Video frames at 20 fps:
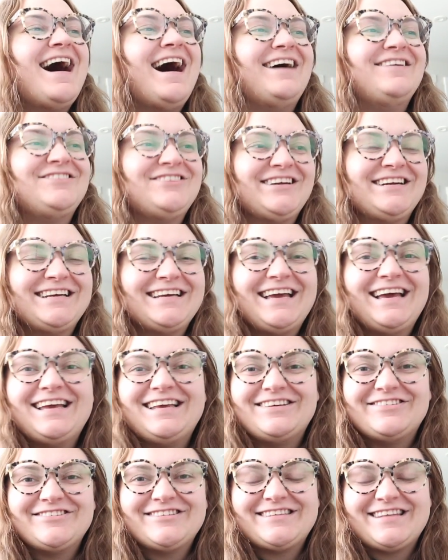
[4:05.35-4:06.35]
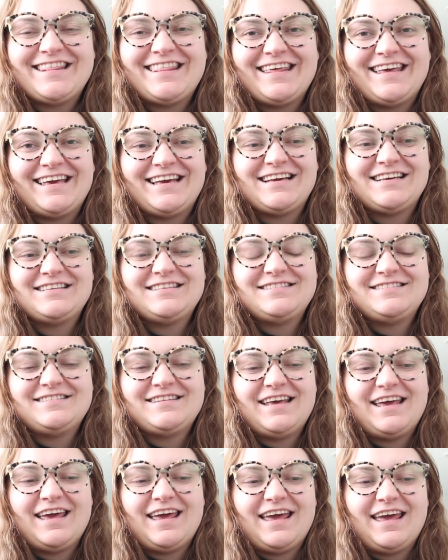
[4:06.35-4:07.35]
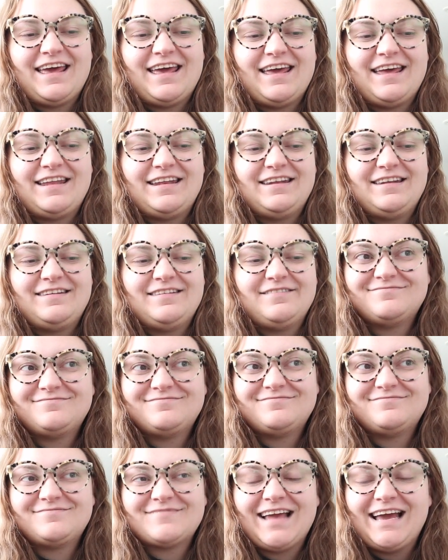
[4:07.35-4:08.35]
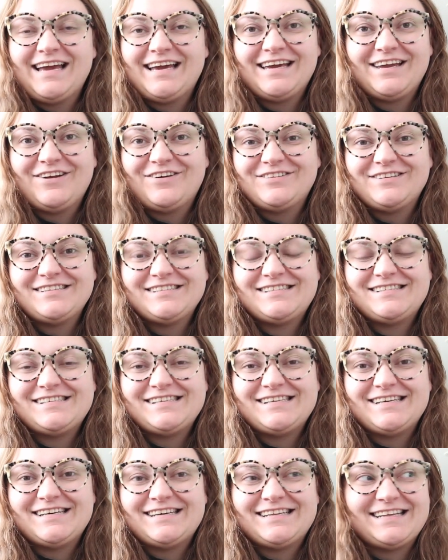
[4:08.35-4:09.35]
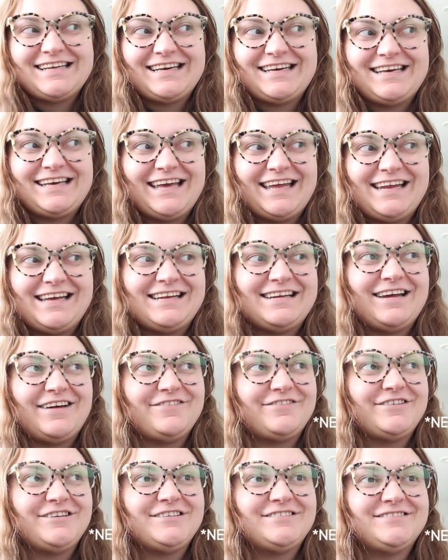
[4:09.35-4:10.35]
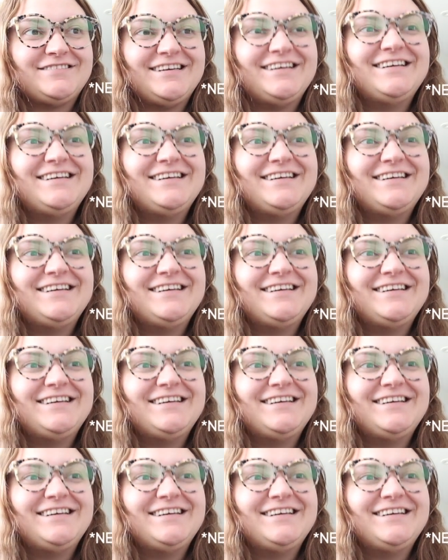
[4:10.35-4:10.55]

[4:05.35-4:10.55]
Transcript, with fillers: I'm trying to get used to things and I can only see it like getting tougher.